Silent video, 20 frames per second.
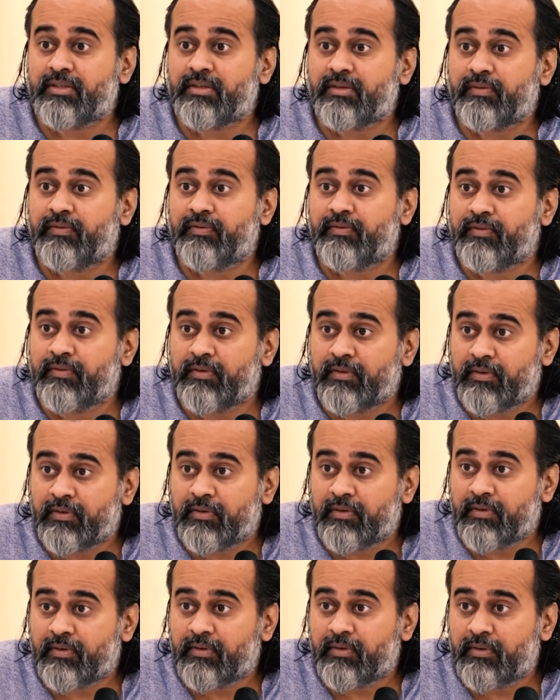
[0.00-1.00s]
of
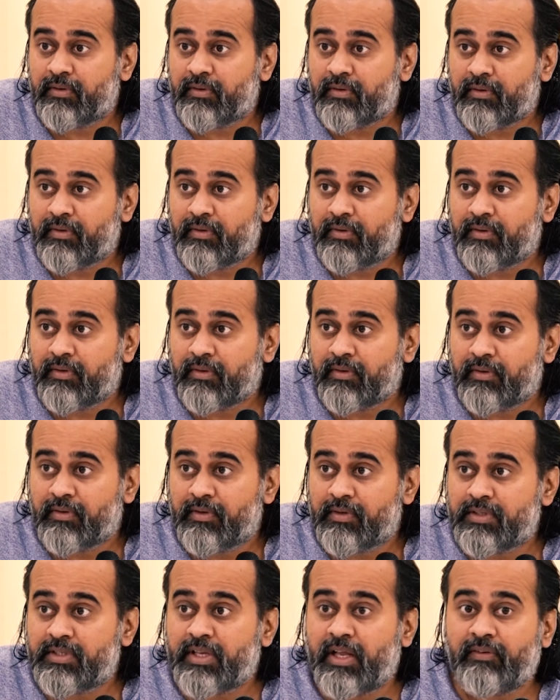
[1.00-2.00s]

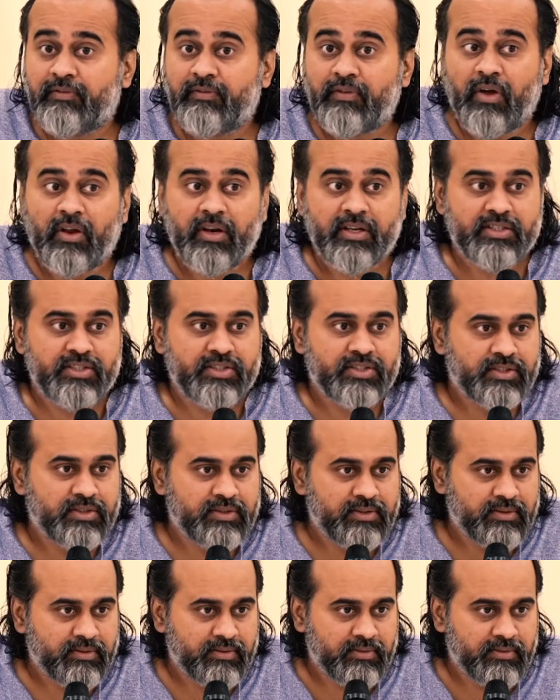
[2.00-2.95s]
self knowledge.